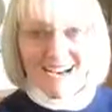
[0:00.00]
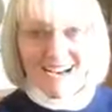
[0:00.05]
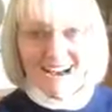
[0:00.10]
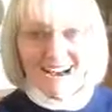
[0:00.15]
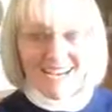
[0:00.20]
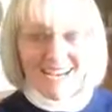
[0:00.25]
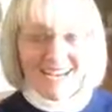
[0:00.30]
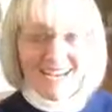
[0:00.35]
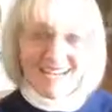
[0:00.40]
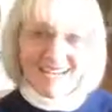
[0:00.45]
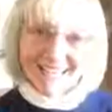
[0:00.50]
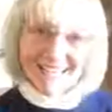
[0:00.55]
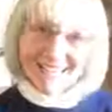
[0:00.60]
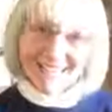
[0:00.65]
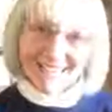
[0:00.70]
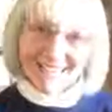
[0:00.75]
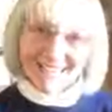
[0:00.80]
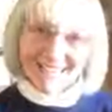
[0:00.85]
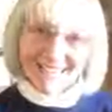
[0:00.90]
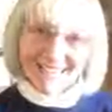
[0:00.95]

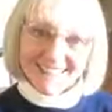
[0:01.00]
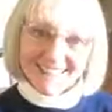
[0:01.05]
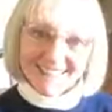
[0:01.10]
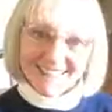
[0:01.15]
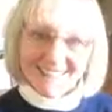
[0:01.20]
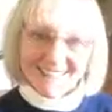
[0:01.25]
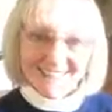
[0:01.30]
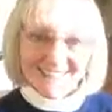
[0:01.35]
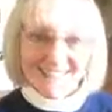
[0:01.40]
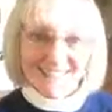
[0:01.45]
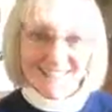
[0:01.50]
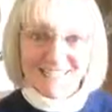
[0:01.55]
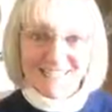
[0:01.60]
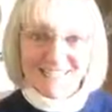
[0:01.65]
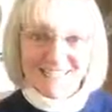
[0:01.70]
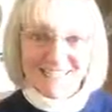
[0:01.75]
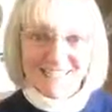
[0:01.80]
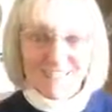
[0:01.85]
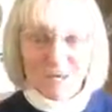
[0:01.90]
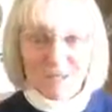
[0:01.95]
Hi,
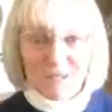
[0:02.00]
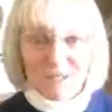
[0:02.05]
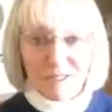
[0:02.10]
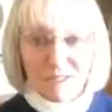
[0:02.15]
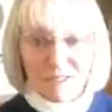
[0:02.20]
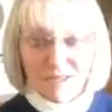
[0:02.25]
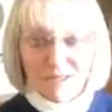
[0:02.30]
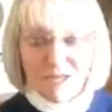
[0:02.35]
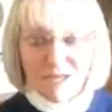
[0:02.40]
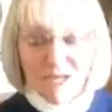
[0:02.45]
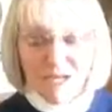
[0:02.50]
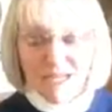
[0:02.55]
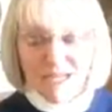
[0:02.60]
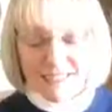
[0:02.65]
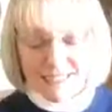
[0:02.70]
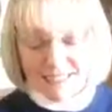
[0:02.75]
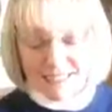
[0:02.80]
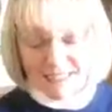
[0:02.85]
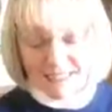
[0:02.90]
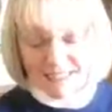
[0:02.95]
it's Amelia
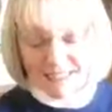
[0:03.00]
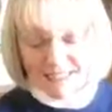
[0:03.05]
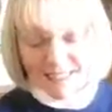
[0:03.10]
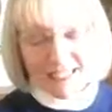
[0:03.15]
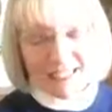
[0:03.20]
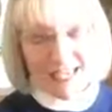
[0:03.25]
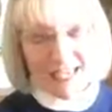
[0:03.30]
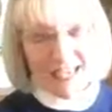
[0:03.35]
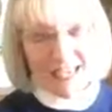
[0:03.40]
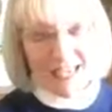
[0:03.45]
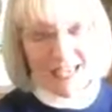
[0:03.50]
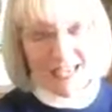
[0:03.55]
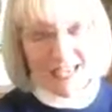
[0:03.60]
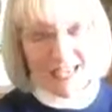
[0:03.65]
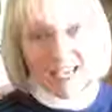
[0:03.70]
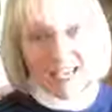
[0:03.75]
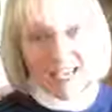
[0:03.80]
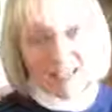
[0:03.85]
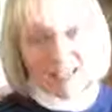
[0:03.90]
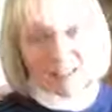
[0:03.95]
Johnson,
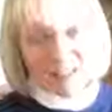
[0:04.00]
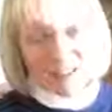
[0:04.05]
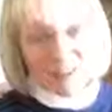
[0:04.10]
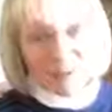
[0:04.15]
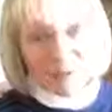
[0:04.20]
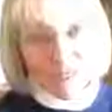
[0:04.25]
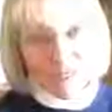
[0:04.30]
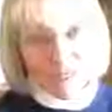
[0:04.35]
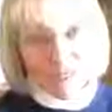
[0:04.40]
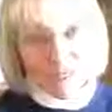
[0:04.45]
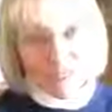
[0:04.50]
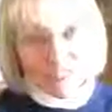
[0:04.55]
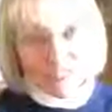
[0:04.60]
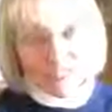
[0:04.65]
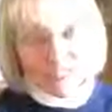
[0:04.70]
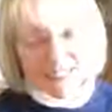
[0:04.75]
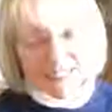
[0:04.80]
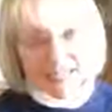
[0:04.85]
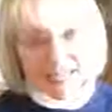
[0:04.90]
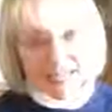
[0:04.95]
and the question
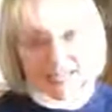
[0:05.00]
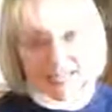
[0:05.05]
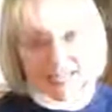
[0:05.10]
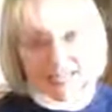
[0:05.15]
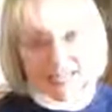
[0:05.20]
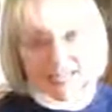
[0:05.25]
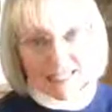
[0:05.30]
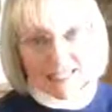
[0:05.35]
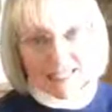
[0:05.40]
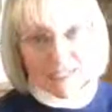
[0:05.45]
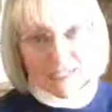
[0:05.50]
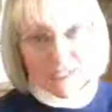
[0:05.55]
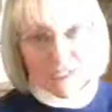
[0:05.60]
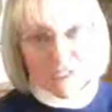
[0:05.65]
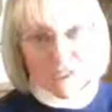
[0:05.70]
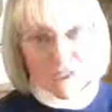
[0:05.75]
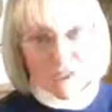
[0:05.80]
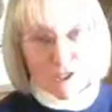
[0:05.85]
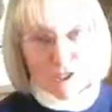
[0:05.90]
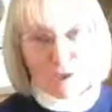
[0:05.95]
today is,
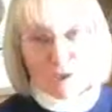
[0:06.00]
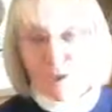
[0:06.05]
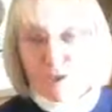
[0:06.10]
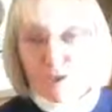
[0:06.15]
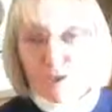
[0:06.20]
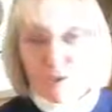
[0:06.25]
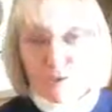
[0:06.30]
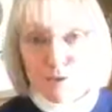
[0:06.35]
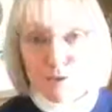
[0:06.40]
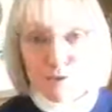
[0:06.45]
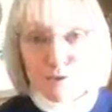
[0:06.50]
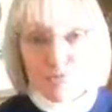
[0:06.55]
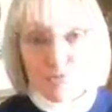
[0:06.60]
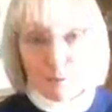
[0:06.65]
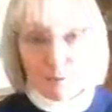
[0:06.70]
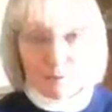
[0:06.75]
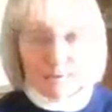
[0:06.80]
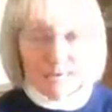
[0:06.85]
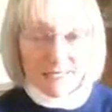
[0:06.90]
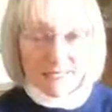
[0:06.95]
do you use a
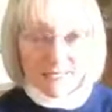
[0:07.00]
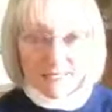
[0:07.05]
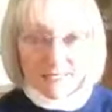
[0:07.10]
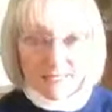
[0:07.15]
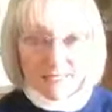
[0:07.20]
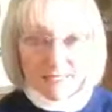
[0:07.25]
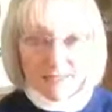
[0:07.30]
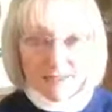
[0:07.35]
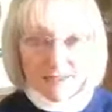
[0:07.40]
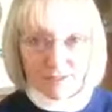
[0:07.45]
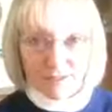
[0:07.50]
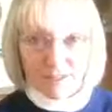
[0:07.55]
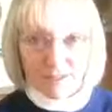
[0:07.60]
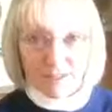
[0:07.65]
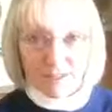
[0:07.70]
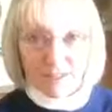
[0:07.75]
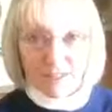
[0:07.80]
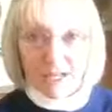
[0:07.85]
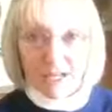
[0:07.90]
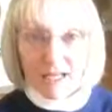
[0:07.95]
pet sitter,
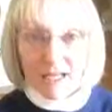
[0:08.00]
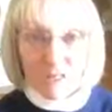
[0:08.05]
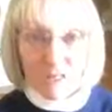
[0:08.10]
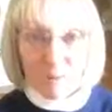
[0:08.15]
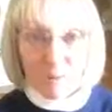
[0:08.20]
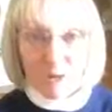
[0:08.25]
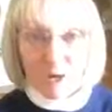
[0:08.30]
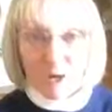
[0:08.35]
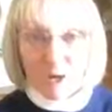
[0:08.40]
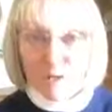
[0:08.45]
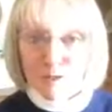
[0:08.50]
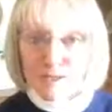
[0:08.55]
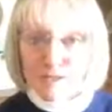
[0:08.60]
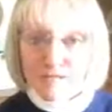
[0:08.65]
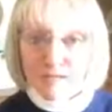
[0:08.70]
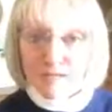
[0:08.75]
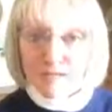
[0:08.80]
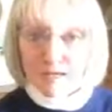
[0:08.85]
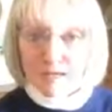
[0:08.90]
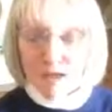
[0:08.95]
and the pros
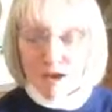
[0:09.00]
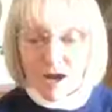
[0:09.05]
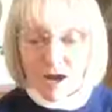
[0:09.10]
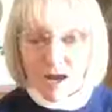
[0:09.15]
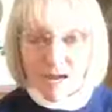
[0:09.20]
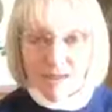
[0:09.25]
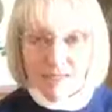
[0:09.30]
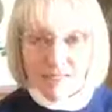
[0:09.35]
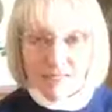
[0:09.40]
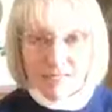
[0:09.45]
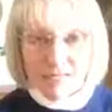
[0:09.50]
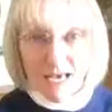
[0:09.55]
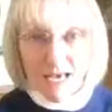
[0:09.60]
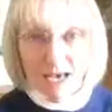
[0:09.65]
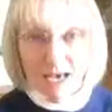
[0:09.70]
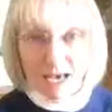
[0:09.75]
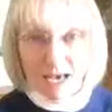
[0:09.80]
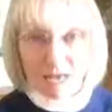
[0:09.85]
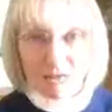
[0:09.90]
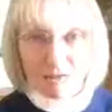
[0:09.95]
and cons
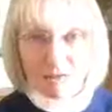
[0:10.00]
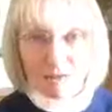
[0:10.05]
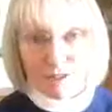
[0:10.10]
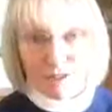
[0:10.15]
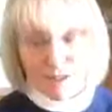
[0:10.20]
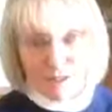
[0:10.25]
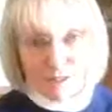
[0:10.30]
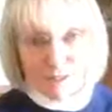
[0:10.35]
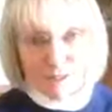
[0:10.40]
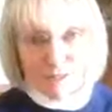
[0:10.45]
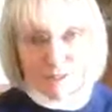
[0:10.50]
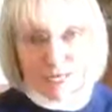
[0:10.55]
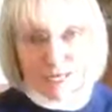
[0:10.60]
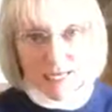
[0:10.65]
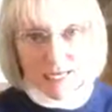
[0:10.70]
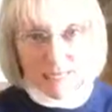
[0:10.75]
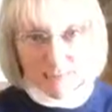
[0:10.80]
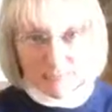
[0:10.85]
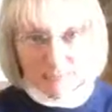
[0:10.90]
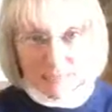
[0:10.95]
of
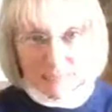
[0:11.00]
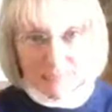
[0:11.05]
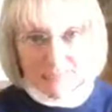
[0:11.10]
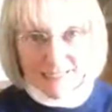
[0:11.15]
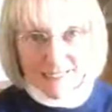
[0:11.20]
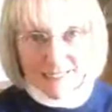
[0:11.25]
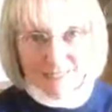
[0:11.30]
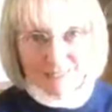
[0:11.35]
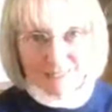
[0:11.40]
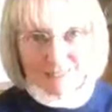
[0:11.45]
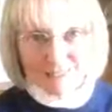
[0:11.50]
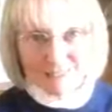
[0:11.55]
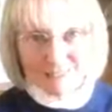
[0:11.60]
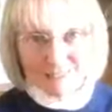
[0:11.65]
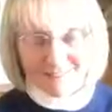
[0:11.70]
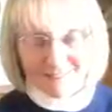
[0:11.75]
using a pet sitter?